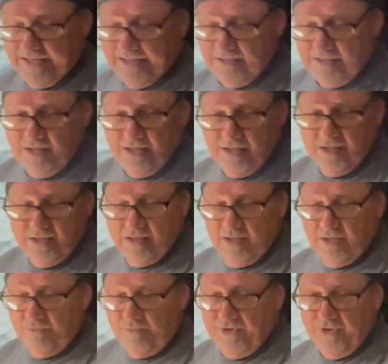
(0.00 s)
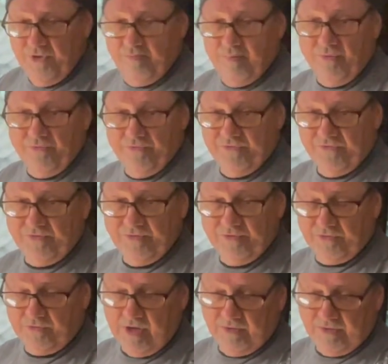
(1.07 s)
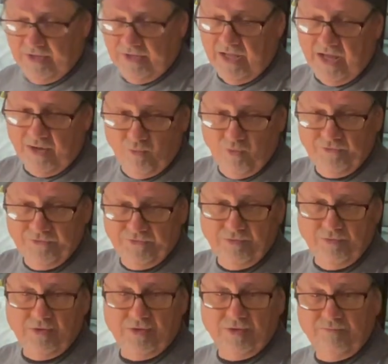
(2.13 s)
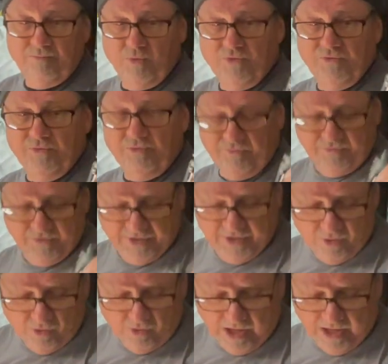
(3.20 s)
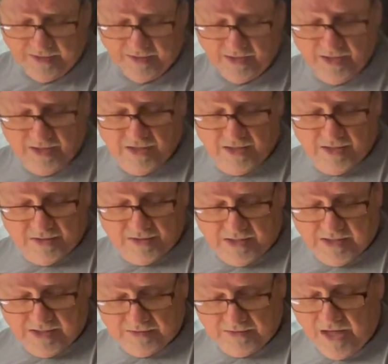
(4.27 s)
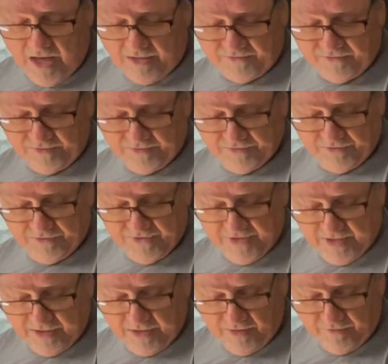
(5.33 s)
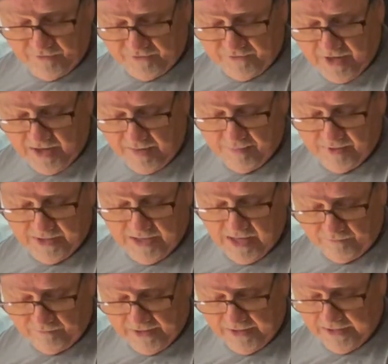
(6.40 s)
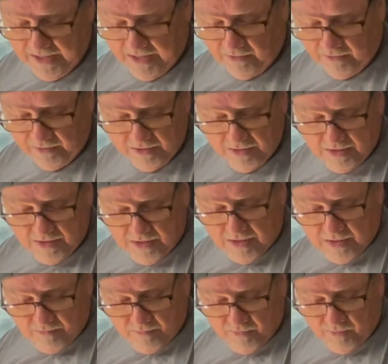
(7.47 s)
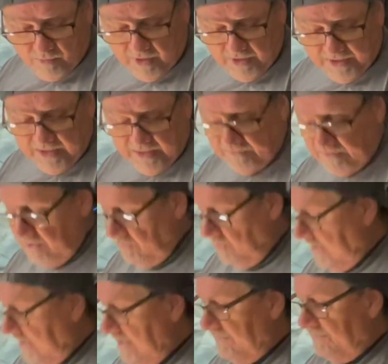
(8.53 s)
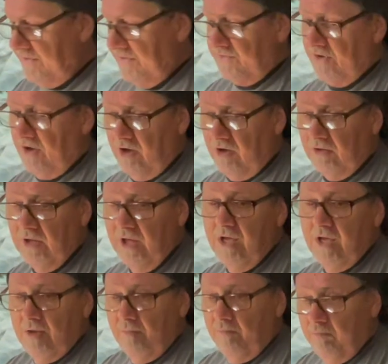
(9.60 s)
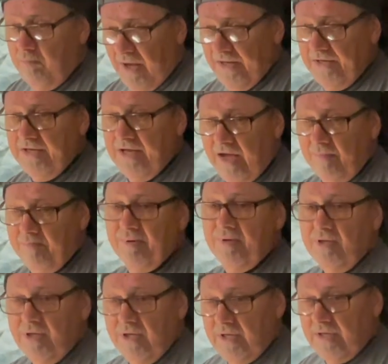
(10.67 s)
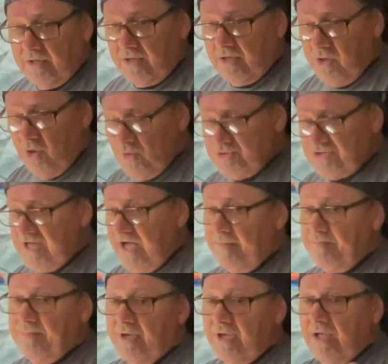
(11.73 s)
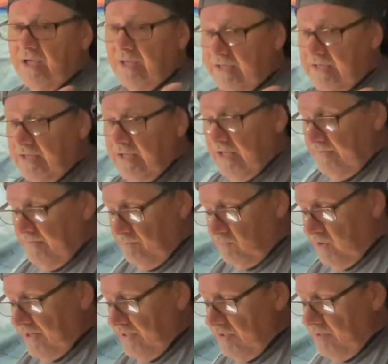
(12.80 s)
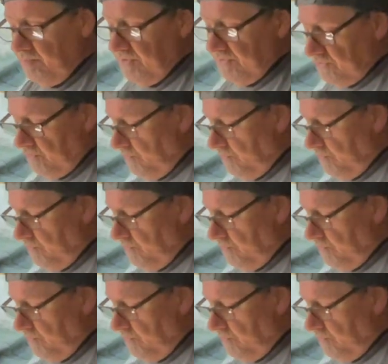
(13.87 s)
in. When you pull the cylinder out, we'll do a video on lock cylinders at another time, but not right now. I want to get this all buttoned up, closed up, and ready to put the